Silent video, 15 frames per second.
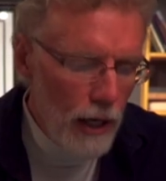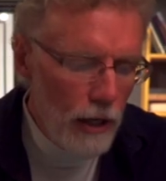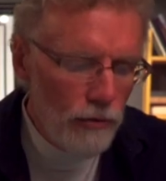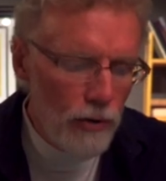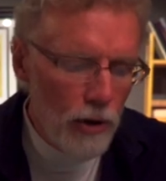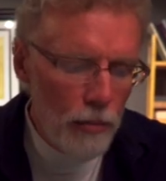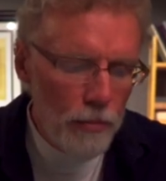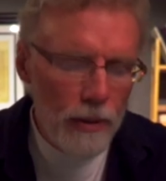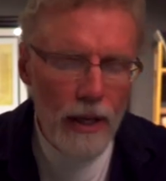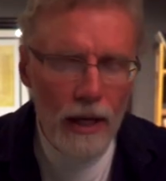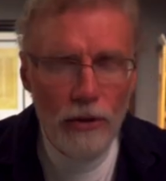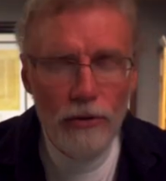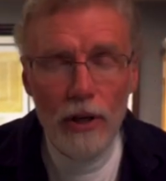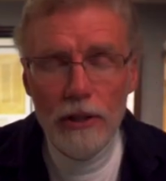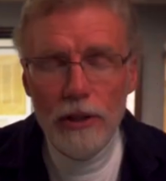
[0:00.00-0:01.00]
Israel
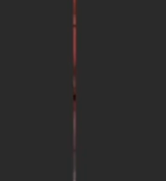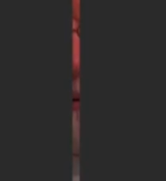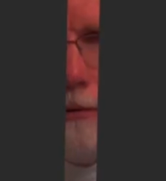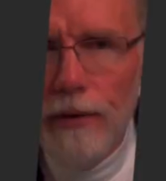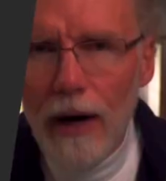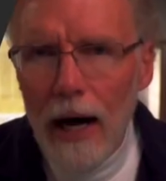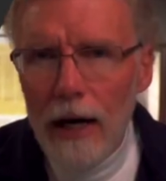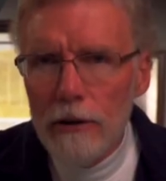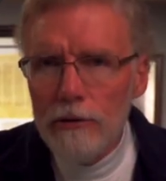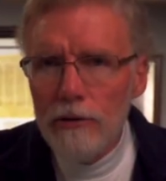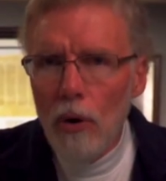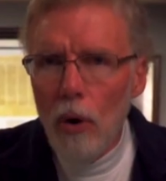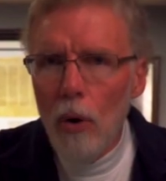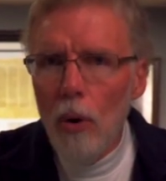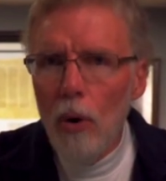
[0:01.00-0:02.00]
plays such a vital
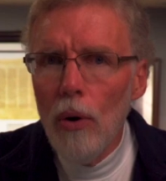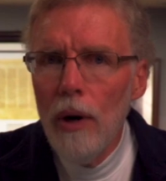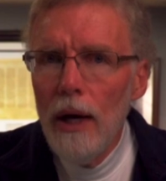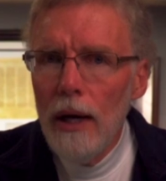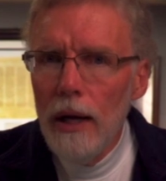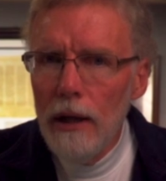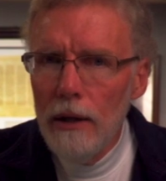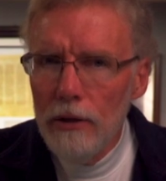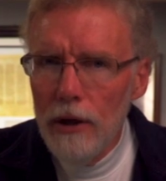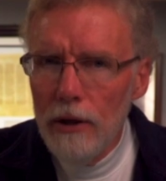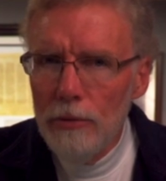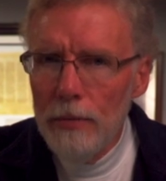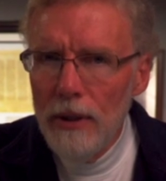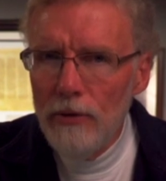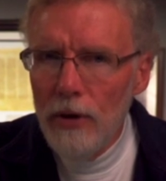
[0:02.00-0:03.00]
role in
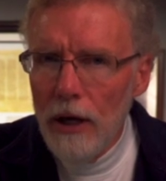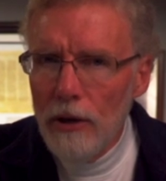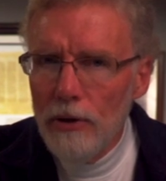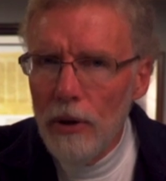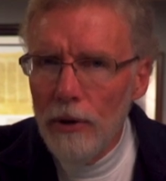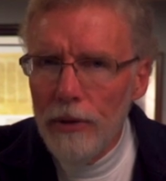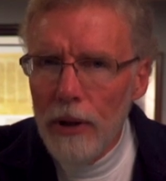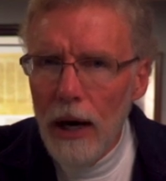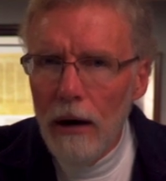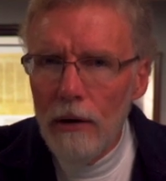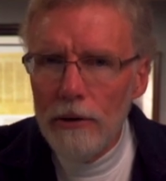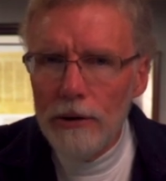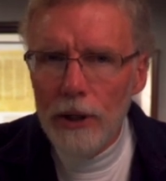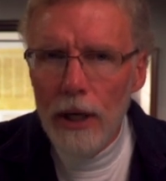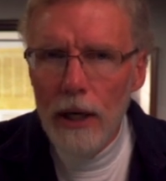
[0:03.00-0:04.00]
dispensational
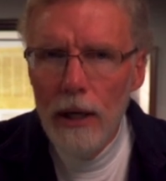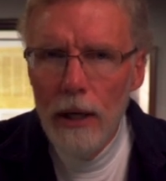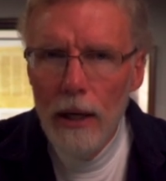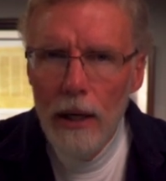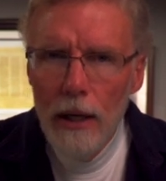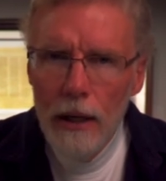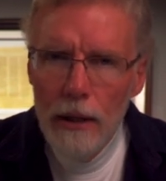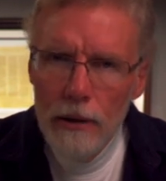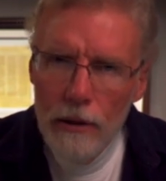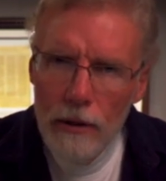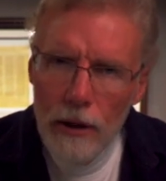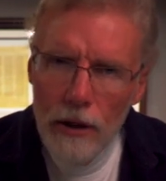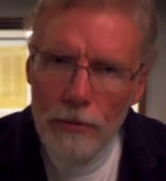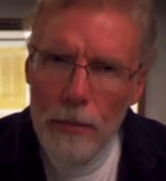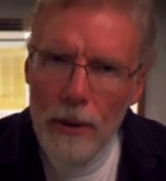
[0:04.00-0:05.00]
theology,
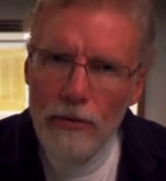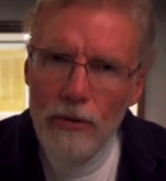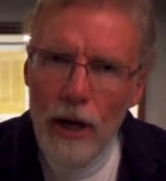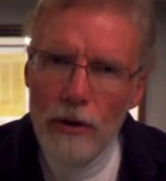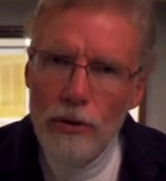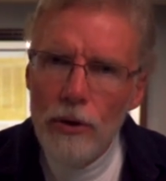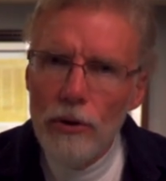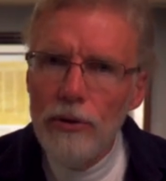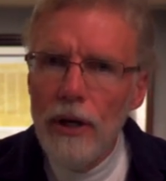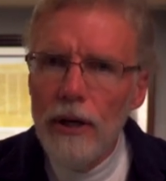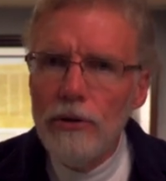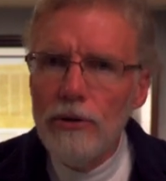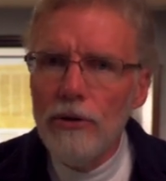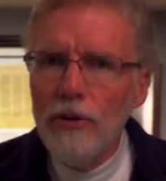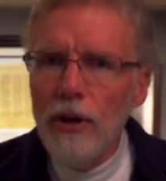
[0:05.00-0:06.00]
dispensational
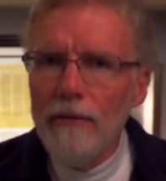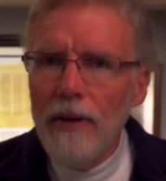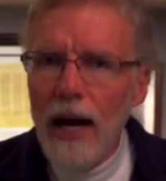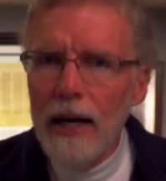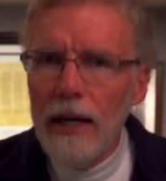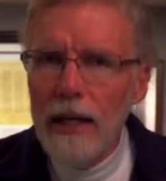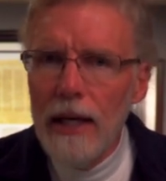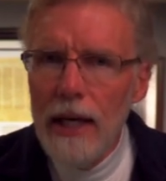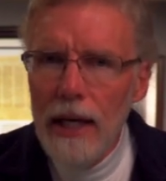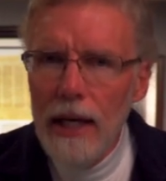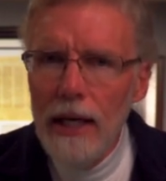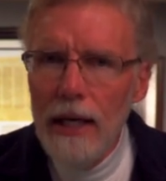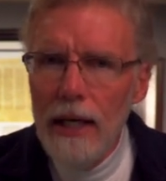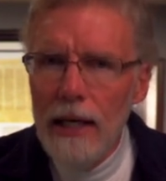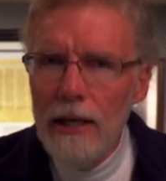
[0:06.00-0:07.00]
teachers have had a
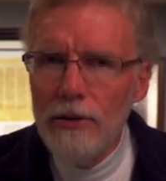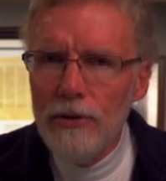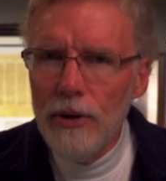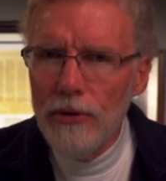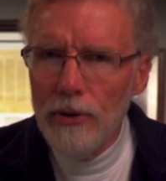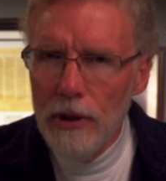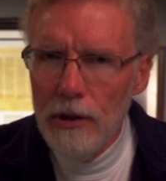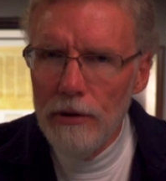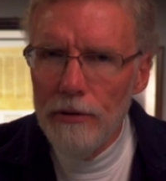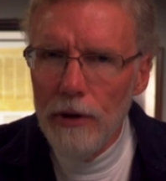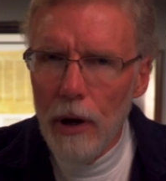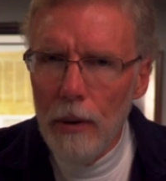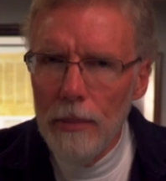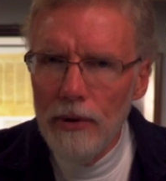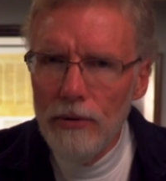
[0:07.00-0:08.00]
keen interest in
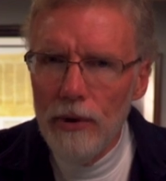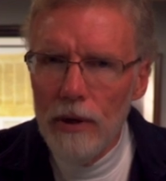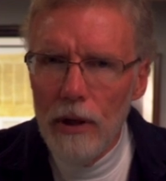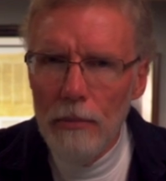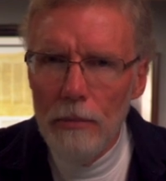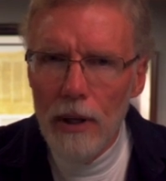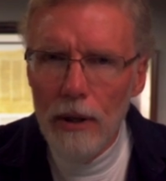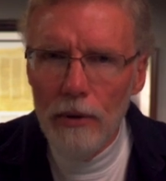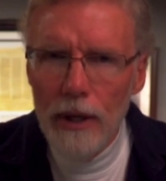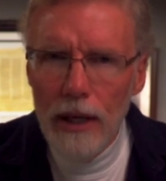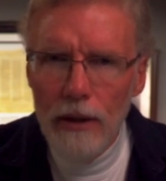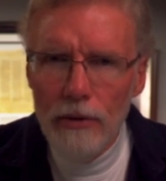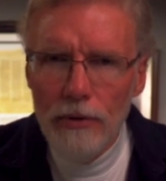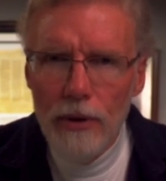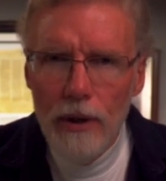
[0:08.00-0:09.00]
developments in the Middle
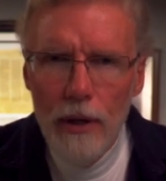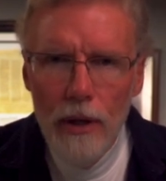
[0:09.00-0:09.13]
East.